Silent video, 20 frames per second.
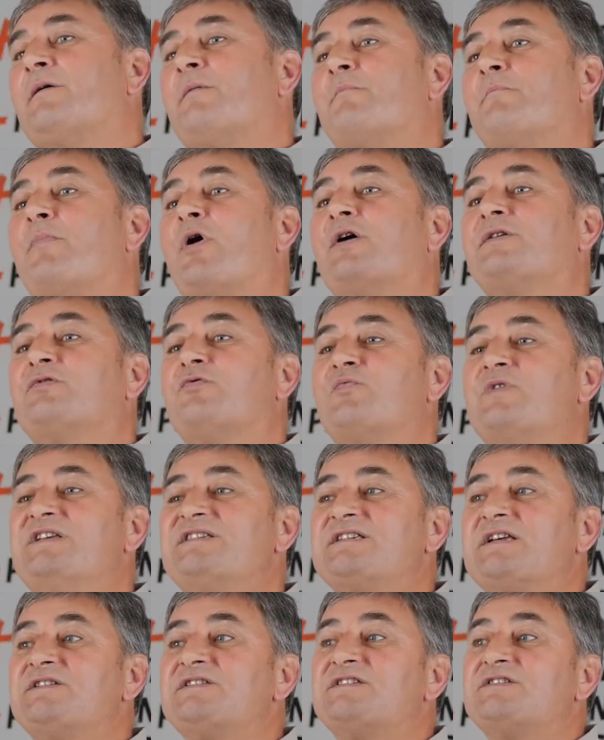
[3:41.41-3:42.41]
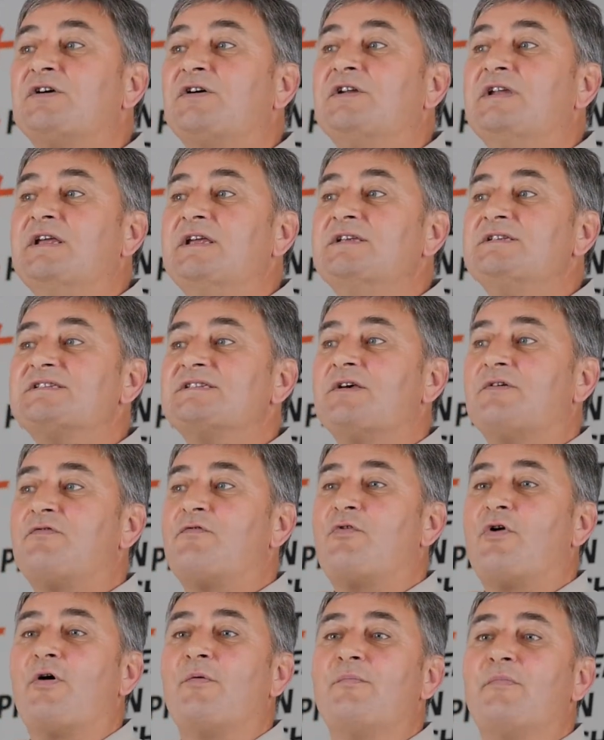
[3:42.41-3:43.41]
but recent studies
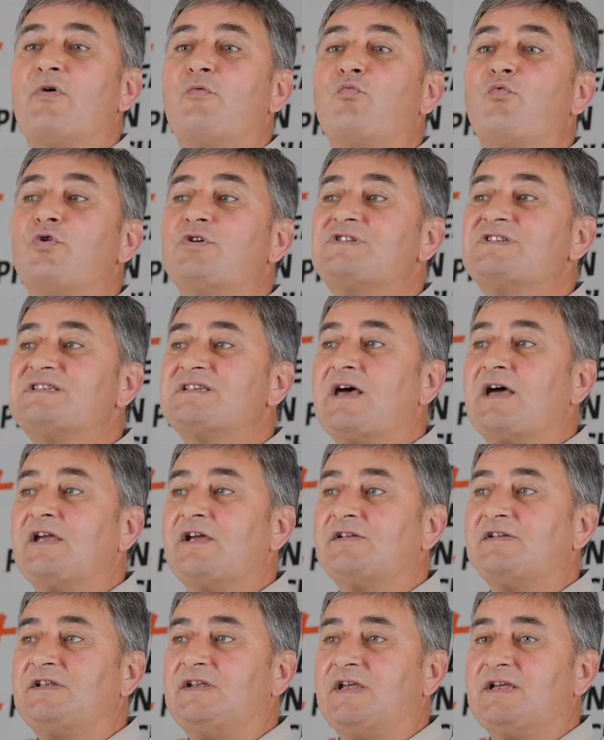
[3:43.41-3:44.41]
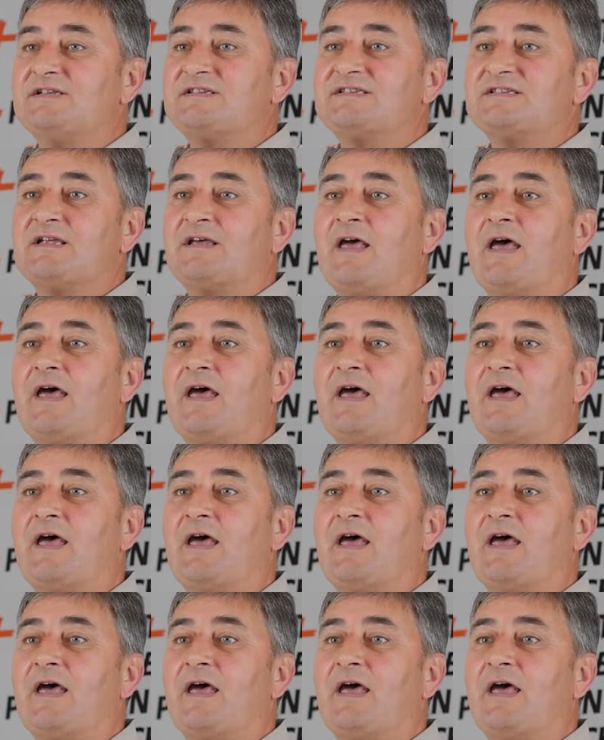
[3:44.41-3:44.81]
from wood scientists